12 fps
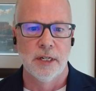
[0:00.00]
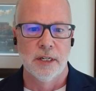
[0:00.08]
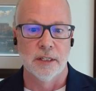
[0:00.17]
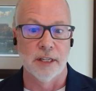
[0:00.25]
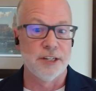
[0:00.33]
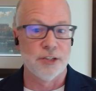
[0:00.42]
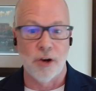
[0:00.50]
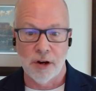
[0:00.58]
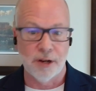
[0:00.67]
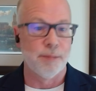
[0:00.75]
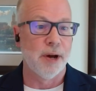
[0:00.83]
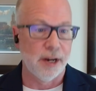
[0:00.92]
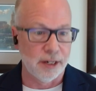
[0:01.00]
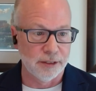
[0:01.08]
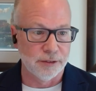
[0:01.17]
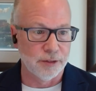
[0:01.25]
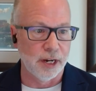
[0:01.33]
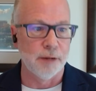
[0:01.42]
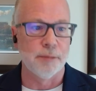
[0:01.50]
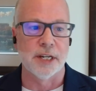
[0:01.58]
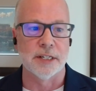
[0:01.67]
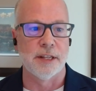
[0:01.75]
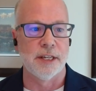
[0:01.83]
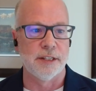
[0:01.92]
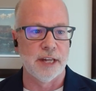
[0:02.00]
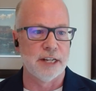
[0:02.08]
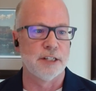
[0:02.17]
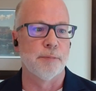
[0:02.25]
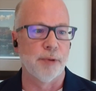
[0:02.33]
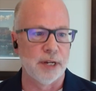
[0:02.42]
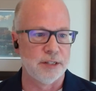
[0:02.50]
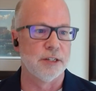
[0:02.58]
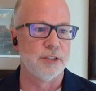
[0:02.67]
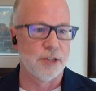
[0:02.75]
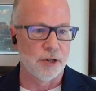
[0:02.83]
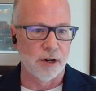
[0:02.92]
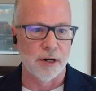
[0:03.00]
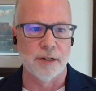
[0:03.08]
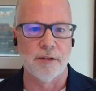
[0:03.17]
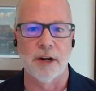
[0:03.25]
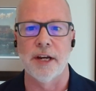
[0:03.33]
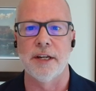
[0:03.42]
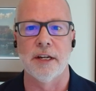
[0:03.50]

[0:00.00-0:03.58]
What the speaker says: let's talk about it, right? Because I think that's a place to start, right?